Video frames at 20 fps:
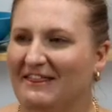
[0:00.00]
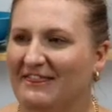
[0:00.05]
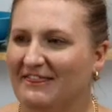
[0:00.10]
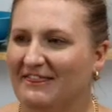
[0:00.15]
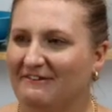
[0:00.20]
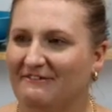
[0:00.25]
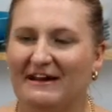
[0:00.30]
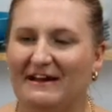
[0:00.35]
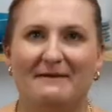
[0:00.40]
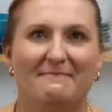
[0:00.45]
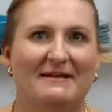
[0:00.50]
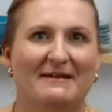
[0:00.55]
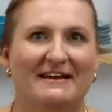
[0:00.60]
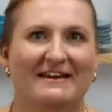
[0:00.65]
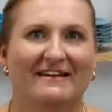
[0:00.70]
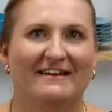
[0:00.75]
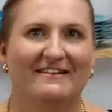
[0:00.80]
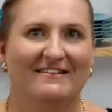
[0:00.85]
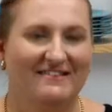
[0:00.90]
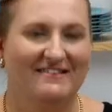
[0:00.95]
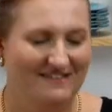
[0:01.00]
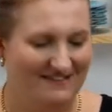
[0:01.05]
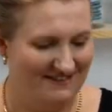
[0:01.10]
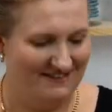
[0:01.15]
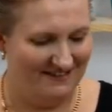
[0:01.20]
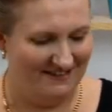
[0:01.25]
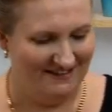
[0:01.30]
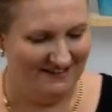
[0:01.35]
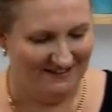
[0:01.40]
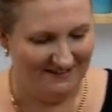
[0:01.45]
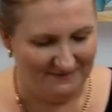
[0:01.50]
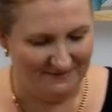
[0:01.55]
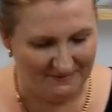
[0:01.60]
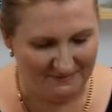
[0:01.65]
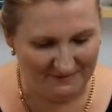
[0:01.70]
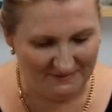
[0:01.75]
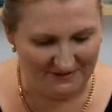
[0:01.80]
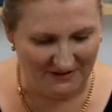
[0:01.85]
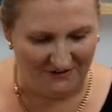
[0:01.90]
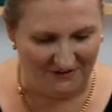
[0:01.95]
3 minutes
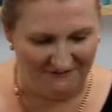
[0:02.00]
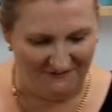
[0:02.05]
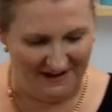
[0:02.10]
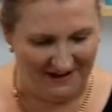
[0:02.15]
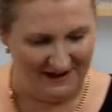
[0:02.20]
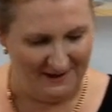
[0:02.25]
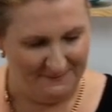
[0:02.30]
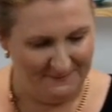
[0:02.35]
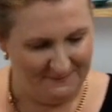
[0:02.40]
so far.